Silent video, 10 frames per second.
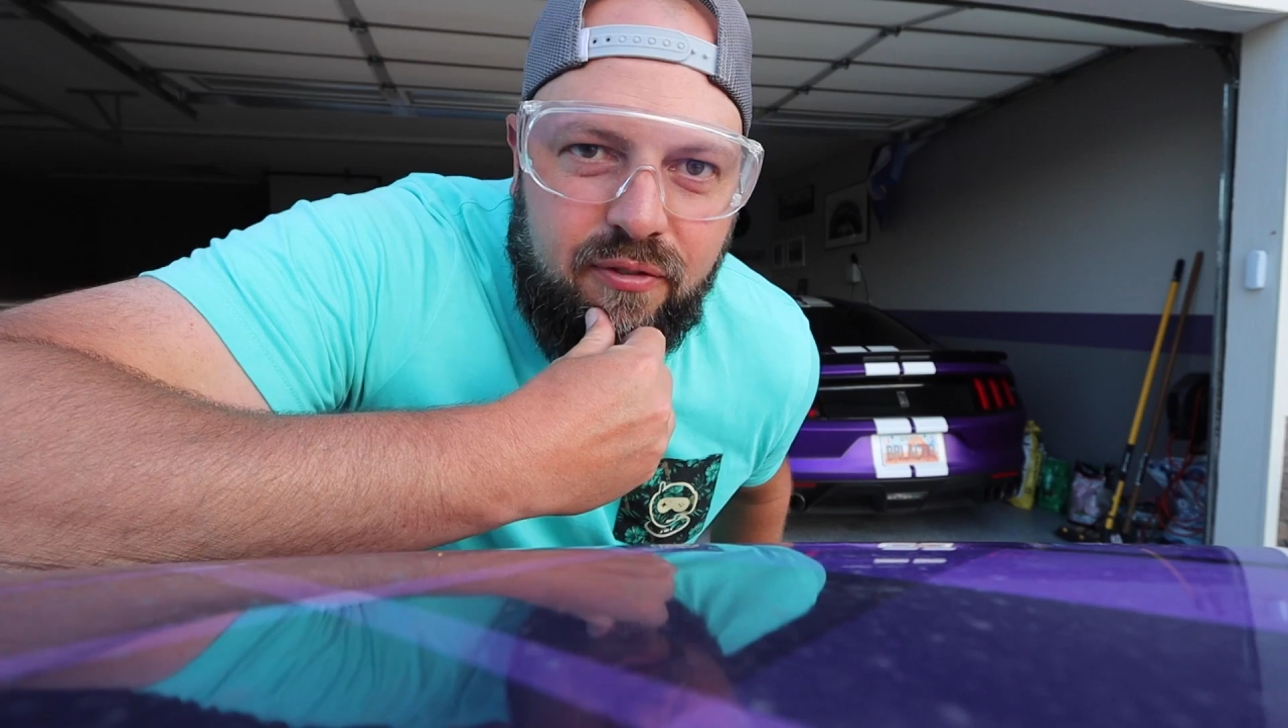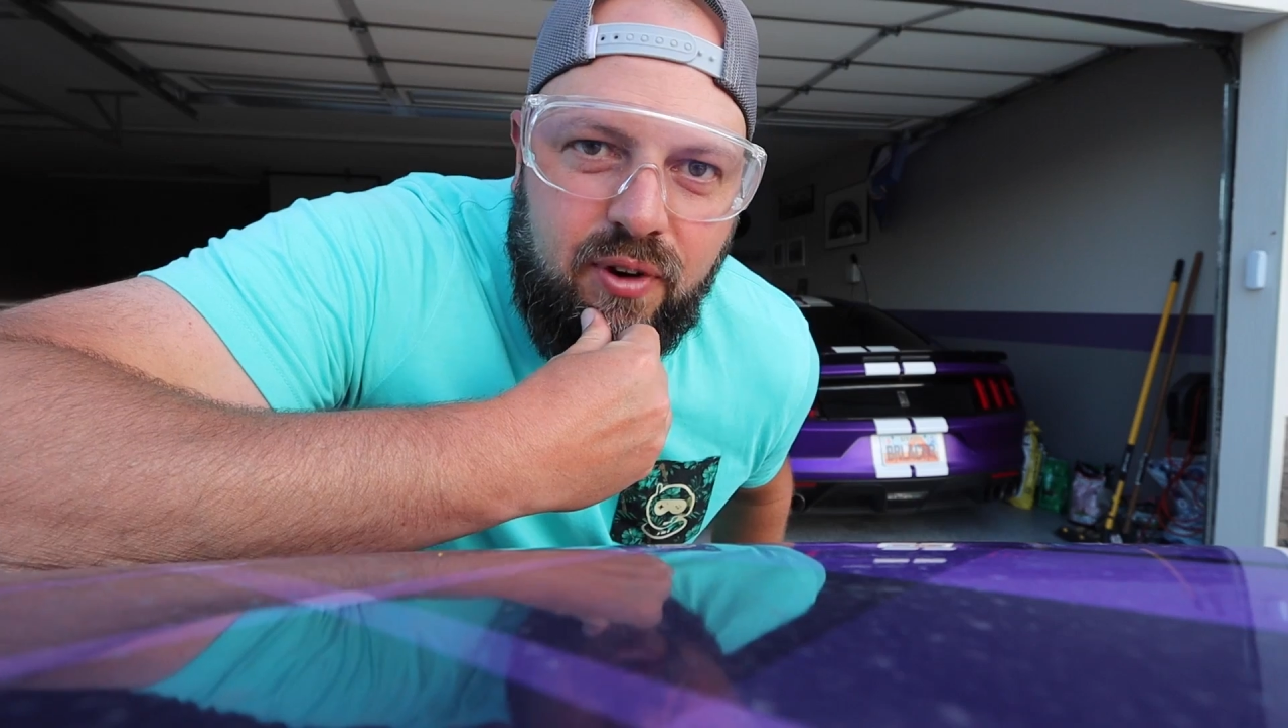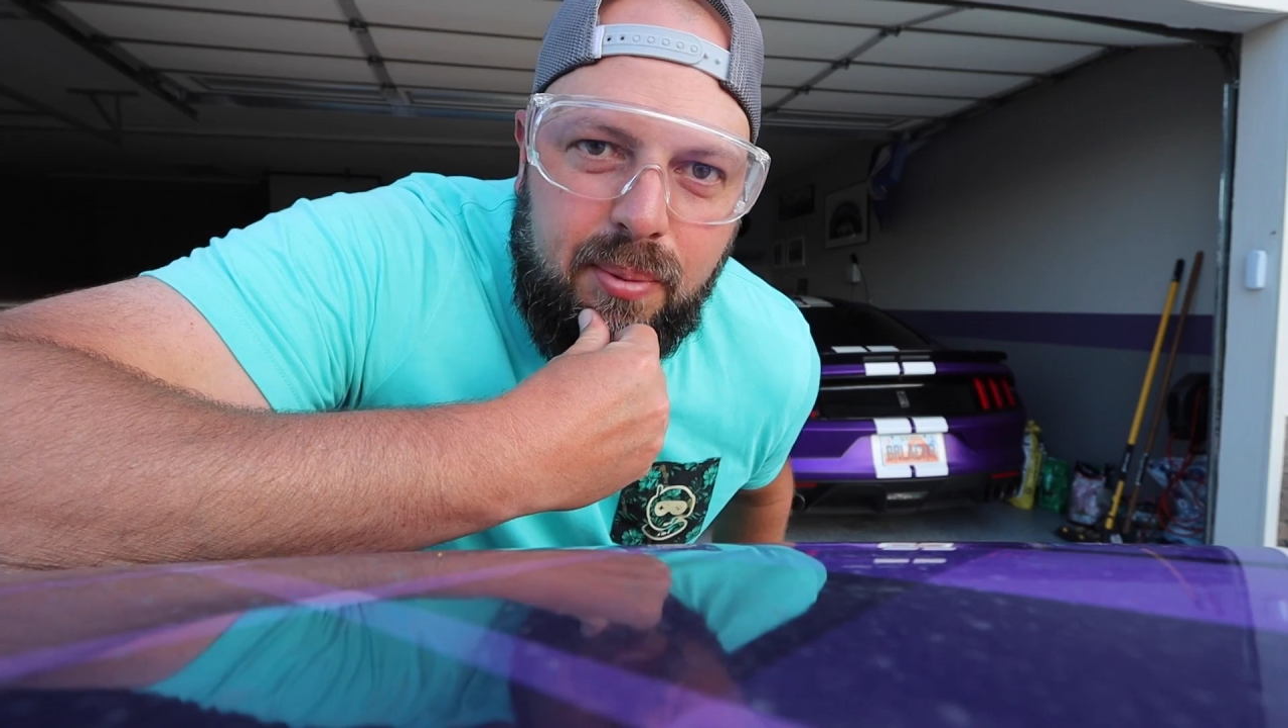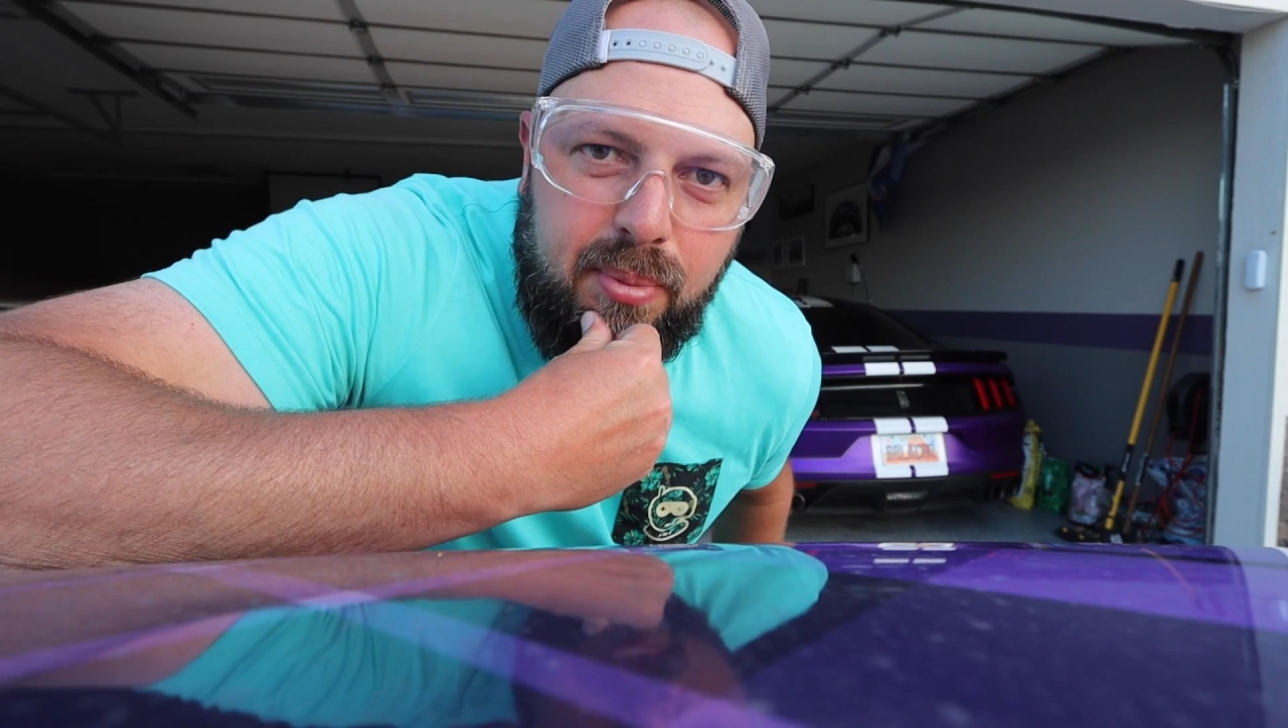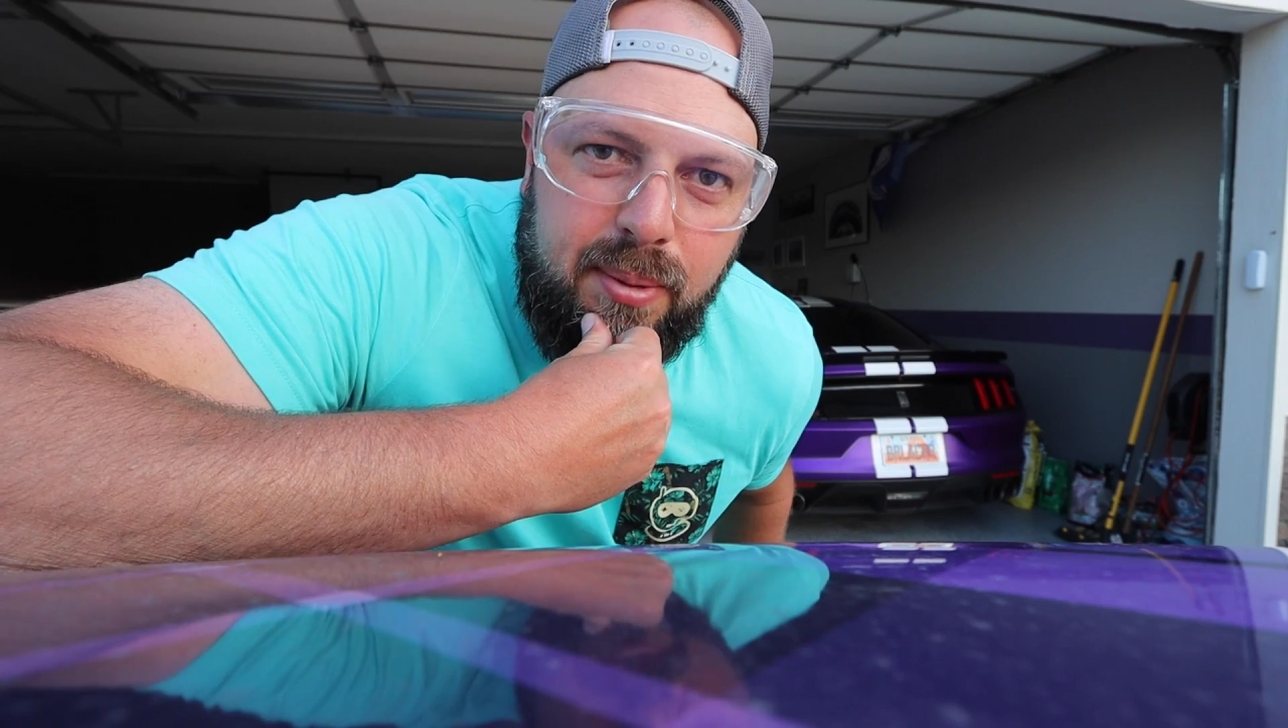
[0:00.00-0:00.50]
the
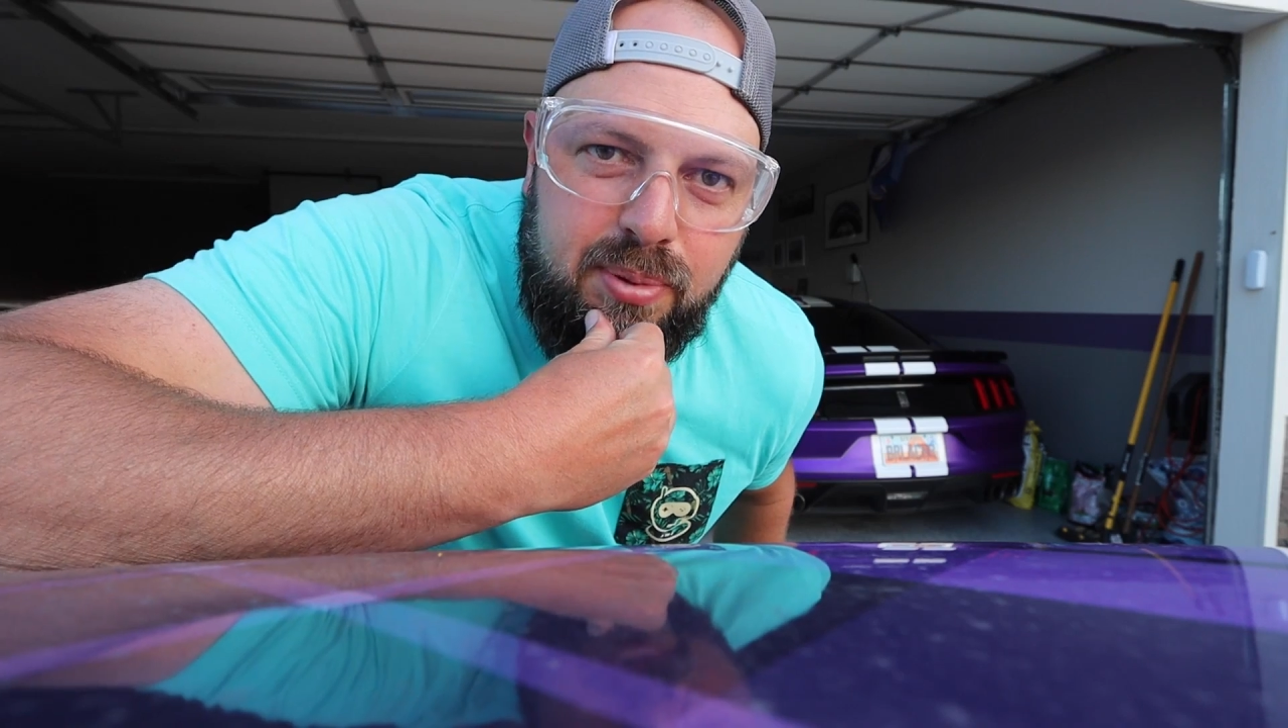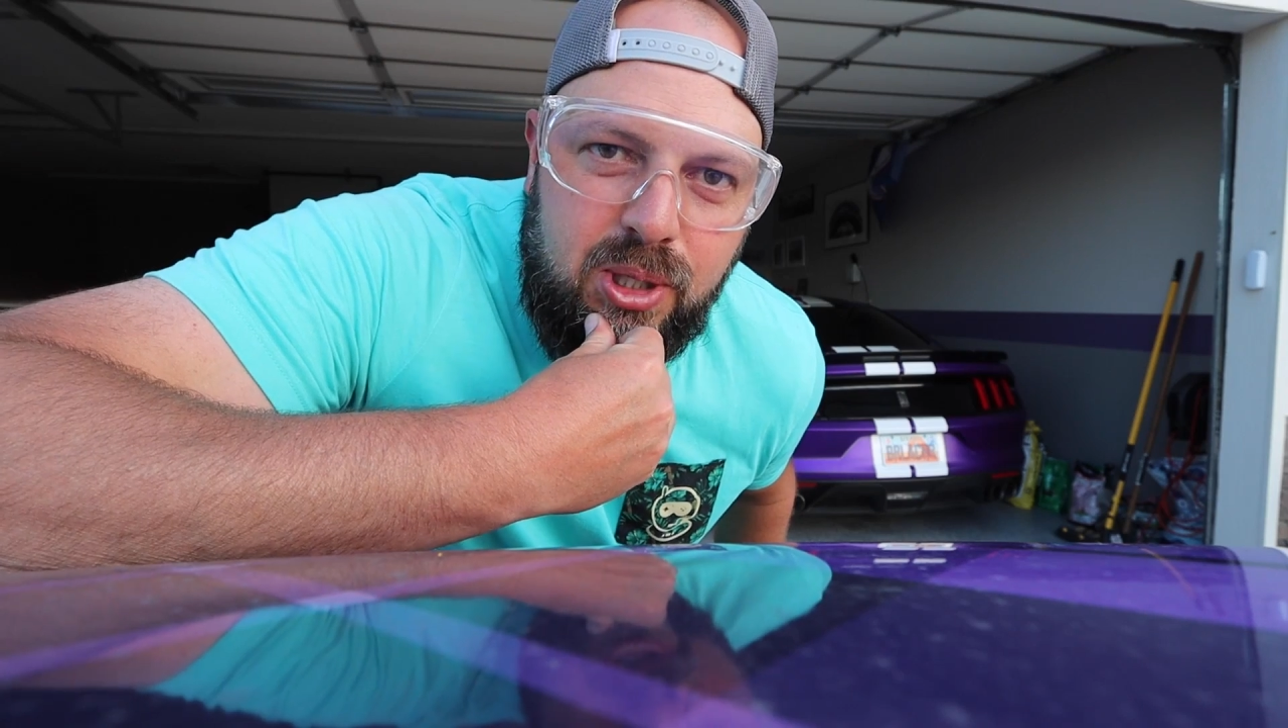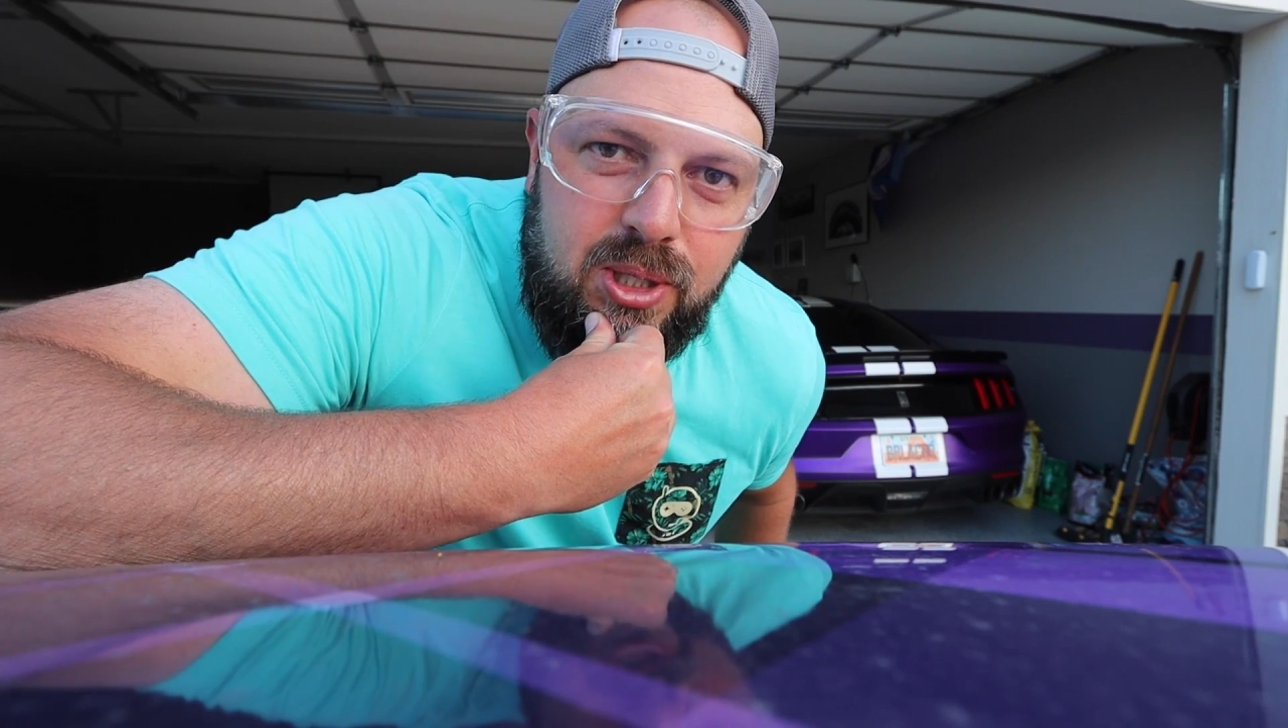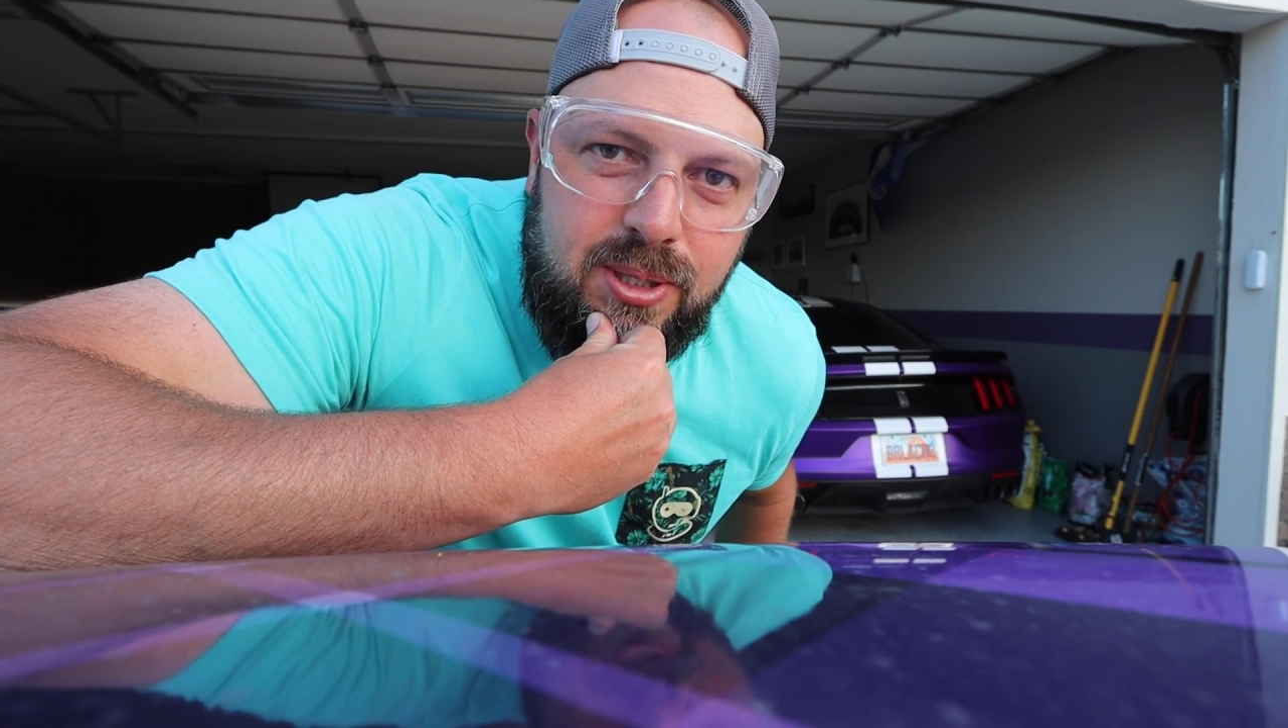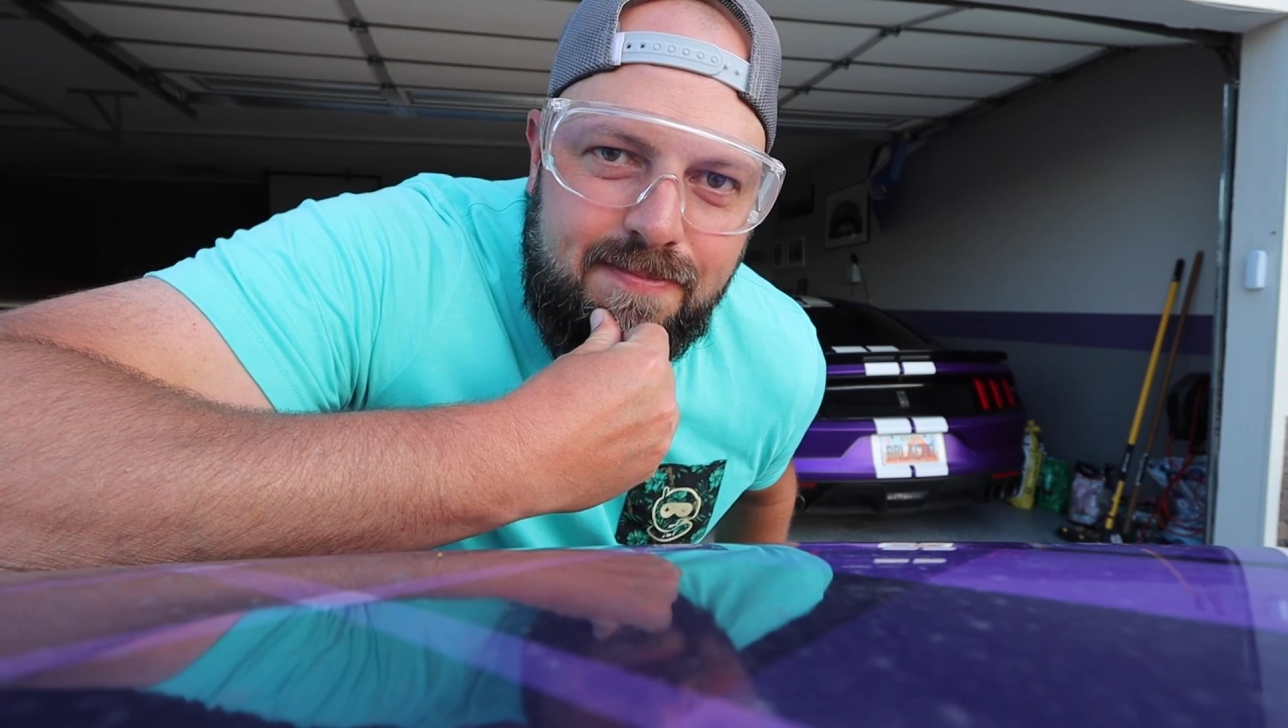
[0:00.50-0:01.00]
front
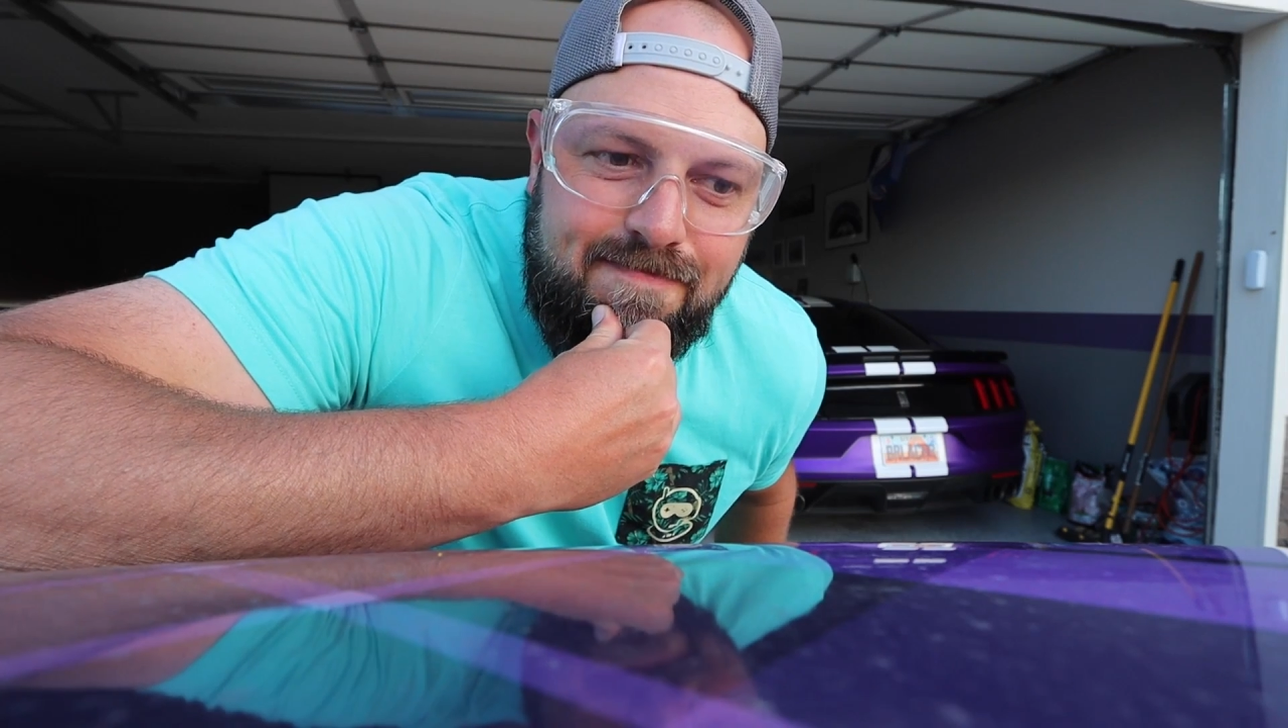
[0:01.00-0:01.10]
bumper,